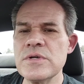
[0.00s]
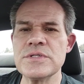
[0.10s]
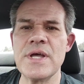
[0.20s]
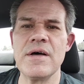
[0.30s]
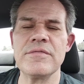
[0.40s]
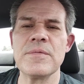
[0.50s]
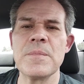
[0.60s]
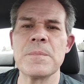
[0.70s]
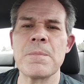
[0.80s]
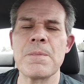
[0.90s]
for yourself.
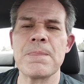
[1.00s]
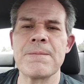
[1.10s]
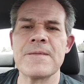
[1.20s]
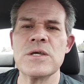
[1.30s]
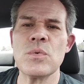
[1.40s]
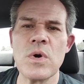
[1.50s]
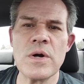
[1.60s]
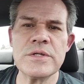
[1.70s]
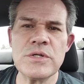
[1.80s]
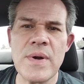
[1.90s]
Your
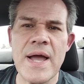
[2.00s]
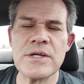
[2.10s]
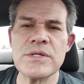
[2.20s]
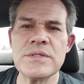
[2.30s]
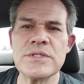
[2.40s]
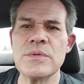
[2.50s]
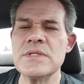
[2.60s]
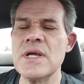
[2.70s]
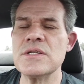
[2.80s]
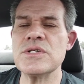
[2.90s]
words, your actions, your
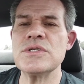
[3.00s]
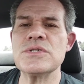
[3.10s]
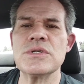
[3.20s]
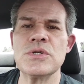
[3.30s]
intentions,